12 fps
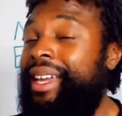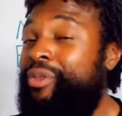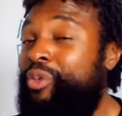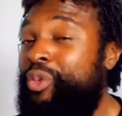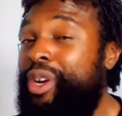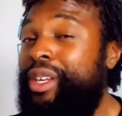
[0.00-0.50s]

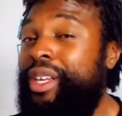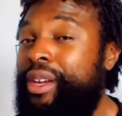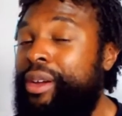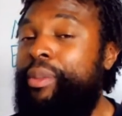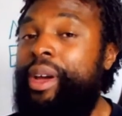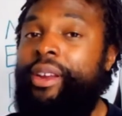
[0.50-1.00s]
really good
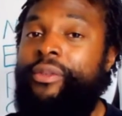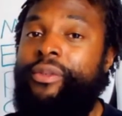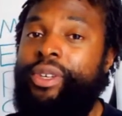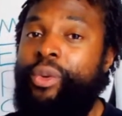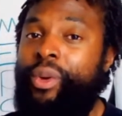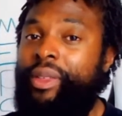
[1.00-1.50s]
money for
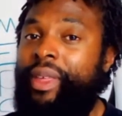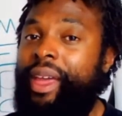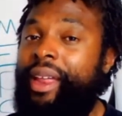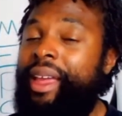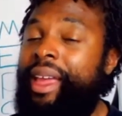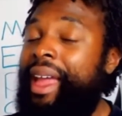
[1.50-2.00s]
doing
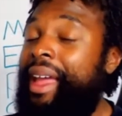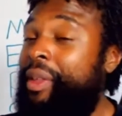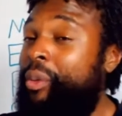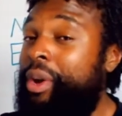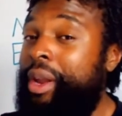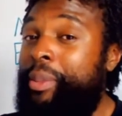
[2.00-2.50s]
that, and they
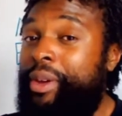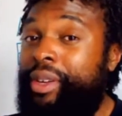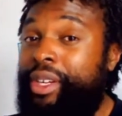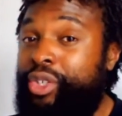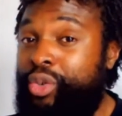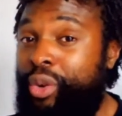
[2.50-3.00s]
want to be able to
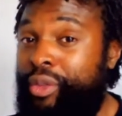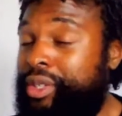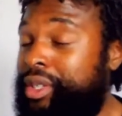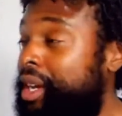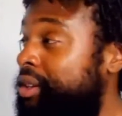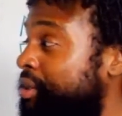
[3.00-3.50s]
control their
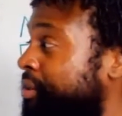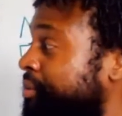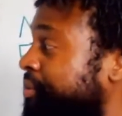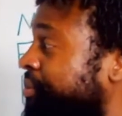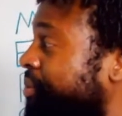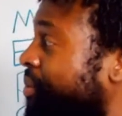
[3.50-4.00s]
schedule.
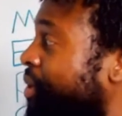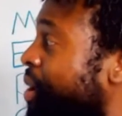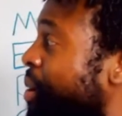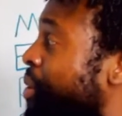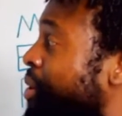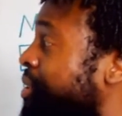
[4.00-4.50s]

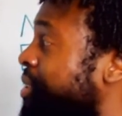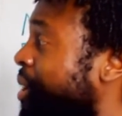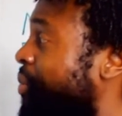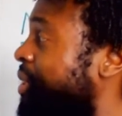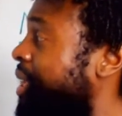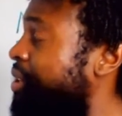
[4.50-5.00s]
Most of the time
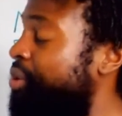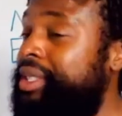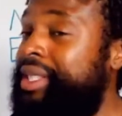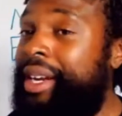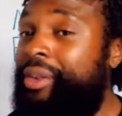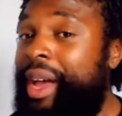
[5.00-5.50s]
what they do is
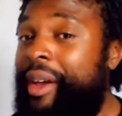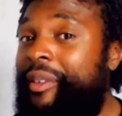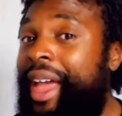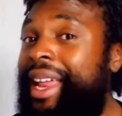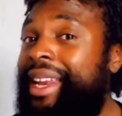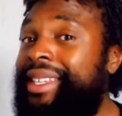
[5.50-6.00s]
they don't have
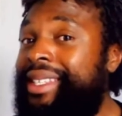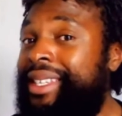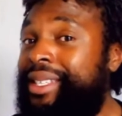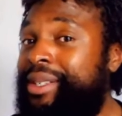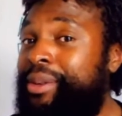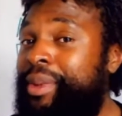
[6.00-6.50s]
any
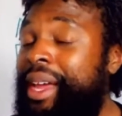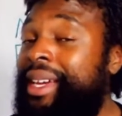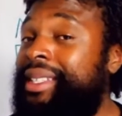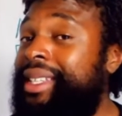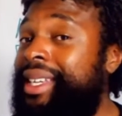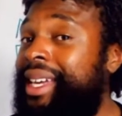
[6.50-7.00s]
system
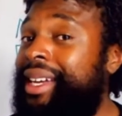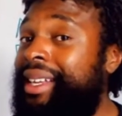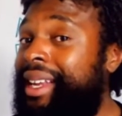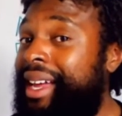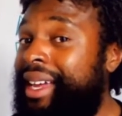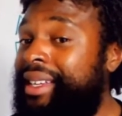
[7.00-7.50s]
to get
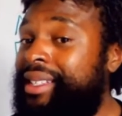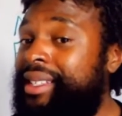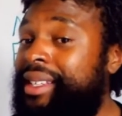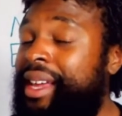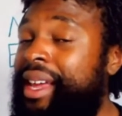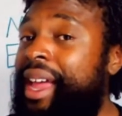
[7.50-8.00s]

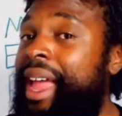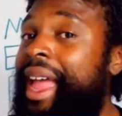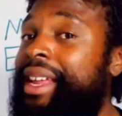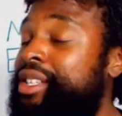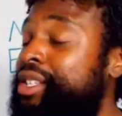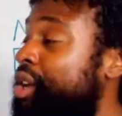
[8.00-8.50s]
clients,
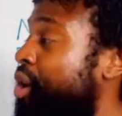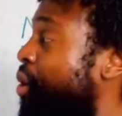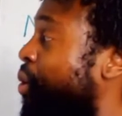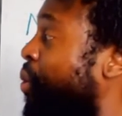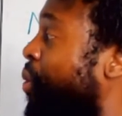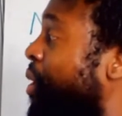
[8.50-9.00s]
and
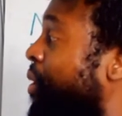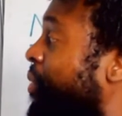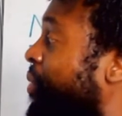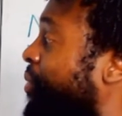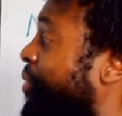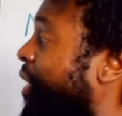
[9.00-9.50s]
so
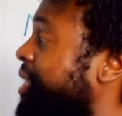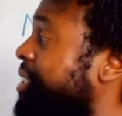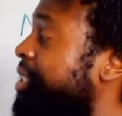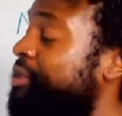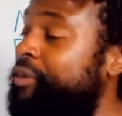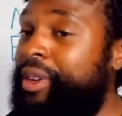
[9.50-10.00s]
they
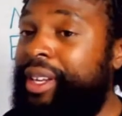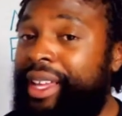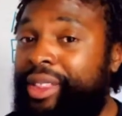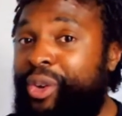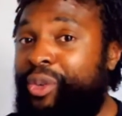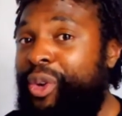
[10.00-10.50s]
just feel like
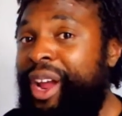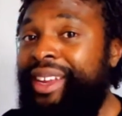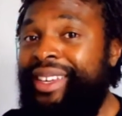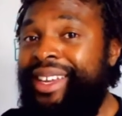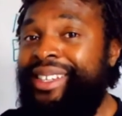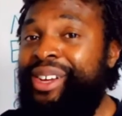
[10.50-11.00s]
they're rain
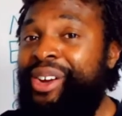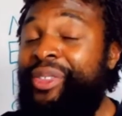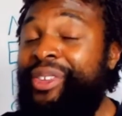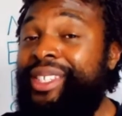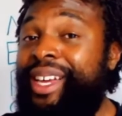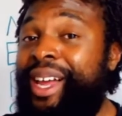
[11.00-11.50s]
dancing all the
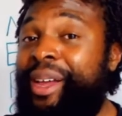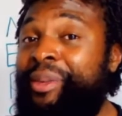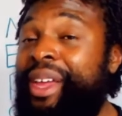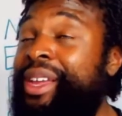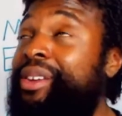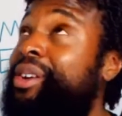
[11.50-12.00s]
time.
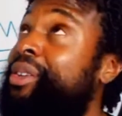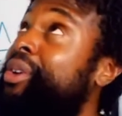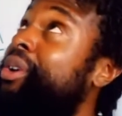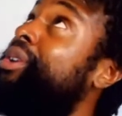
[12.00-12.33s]
They're